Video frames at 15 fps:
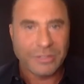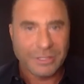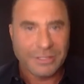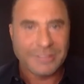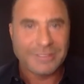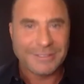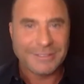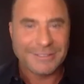
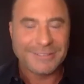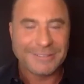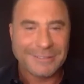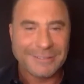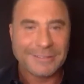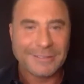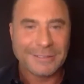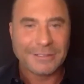
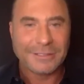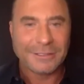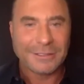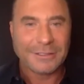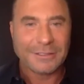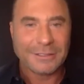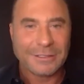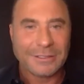
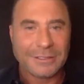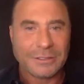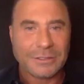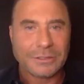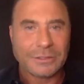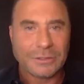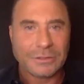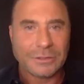
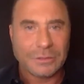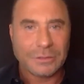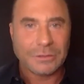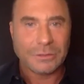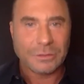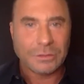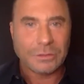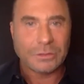
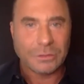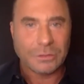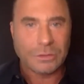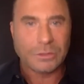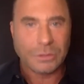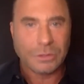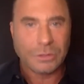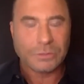
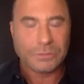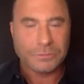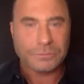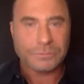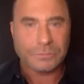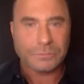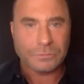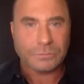
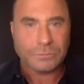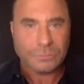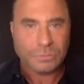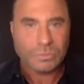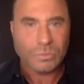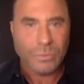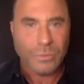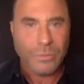
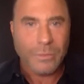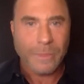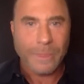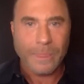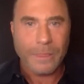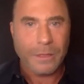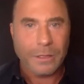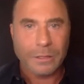
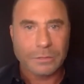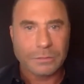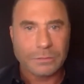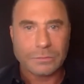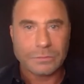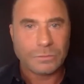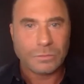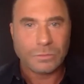
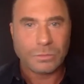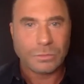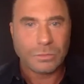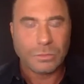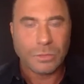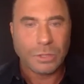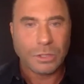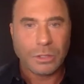
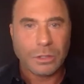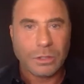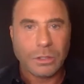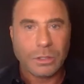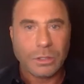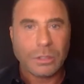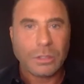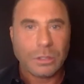
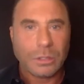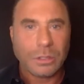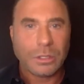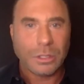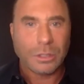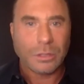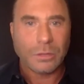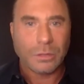
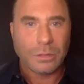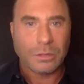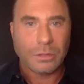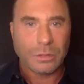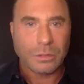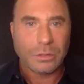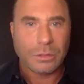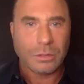
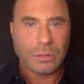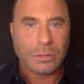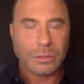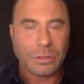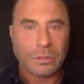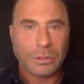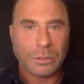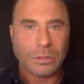(silent)